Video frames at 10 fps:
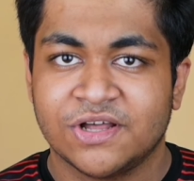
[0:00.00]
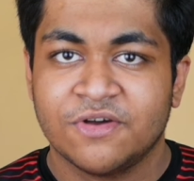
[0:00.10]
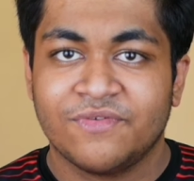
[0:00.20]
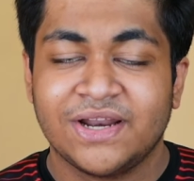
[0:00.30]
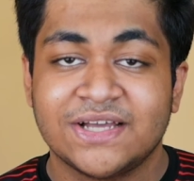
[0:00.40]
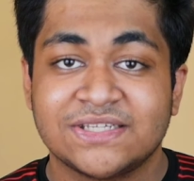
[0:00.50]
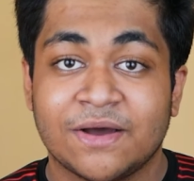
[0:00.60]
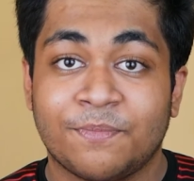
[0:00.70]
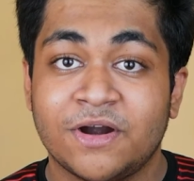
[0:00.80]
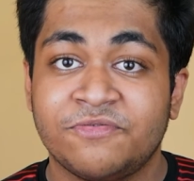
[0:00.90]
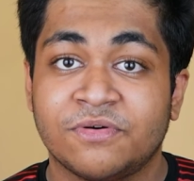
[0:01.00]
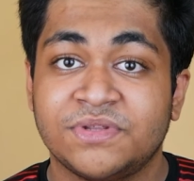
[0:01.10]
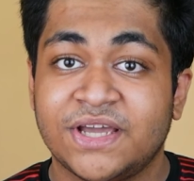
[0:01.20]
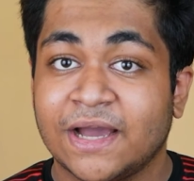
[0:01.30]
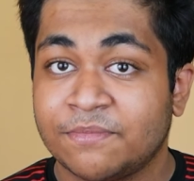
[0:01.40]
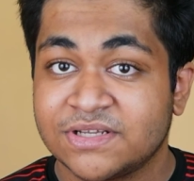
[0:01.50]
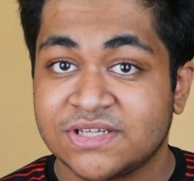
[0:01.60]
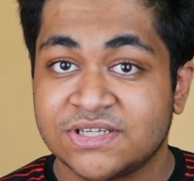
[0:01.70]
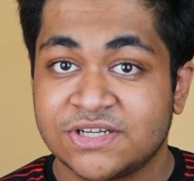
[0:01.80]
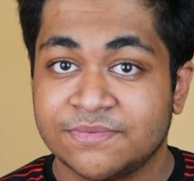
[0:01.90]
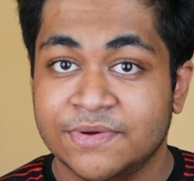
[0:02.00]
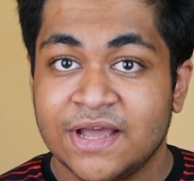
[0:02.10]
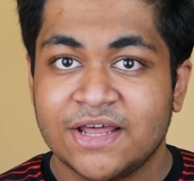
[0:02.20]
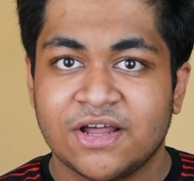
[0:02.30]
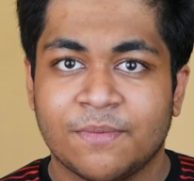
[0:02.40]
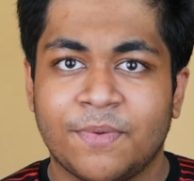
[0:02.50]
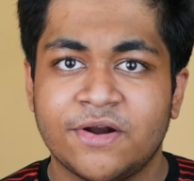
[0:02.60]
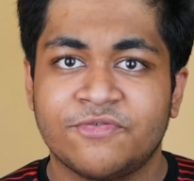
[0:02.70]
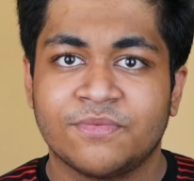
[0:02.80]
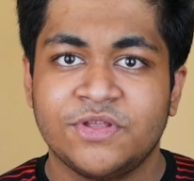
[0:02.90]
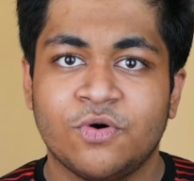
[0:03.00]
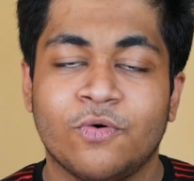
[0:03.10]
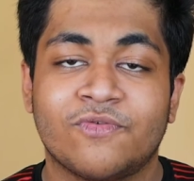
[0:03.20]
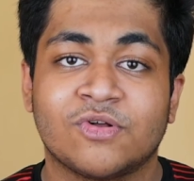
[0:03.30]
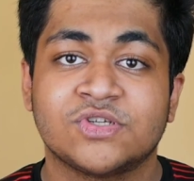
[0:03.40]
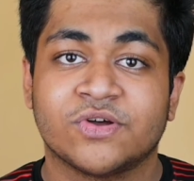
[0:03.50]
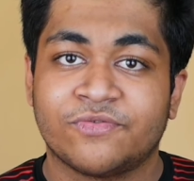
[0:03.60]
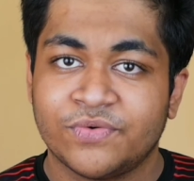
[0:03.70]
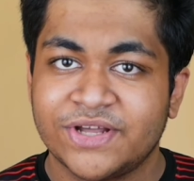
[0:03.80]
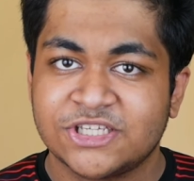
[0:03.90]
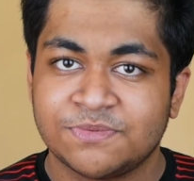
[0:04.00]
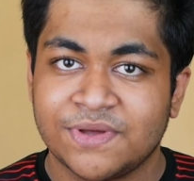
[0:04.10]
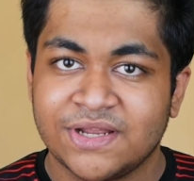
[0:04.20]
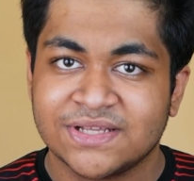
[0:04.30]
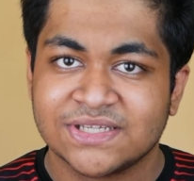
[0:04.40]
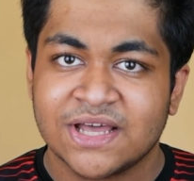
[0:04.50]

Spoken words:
Well guys, apart from the camera system and apart from the overall software experience,